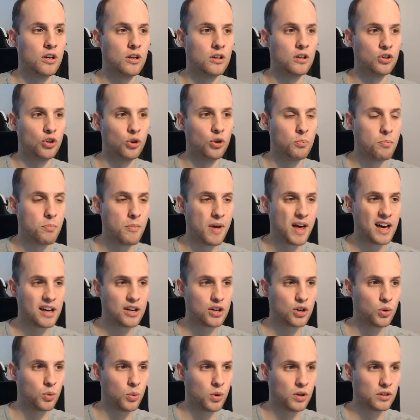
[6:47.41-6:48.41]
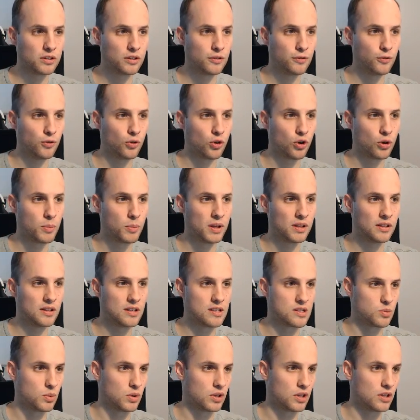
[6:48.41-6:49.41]
no matter what the format
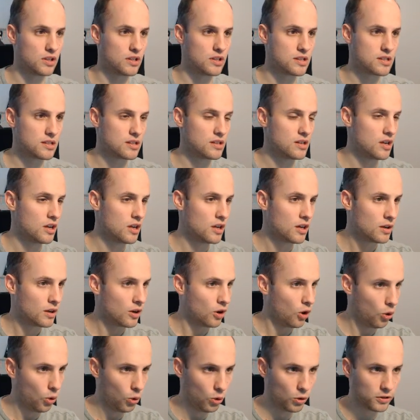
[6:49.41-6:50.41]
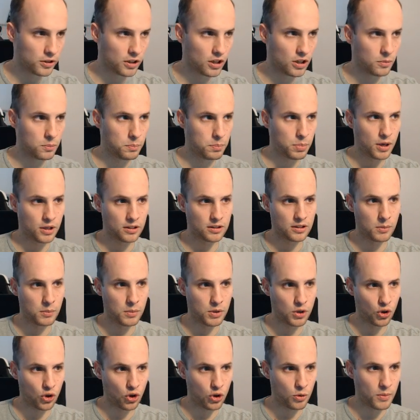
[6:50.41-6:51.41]
is, whether it's Hold'em, Pot
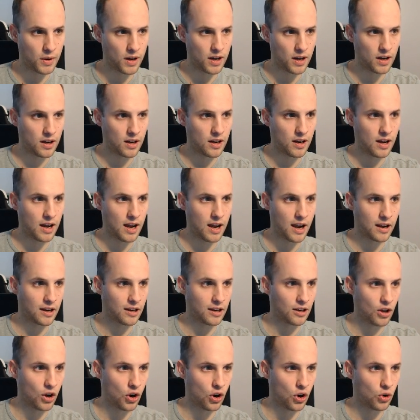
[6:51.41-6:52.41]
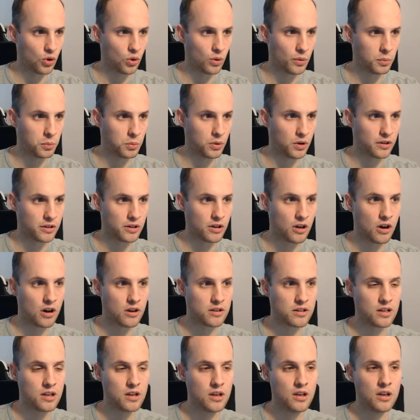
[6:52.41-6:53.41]
Limit Omaha, High Low and
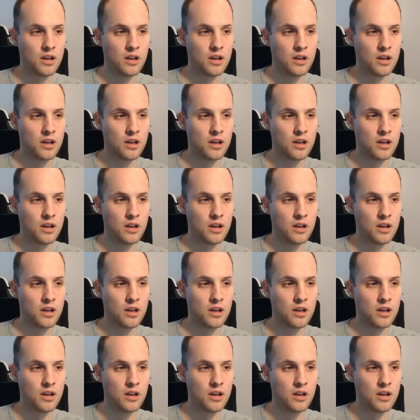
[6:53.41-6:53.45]
whatnot.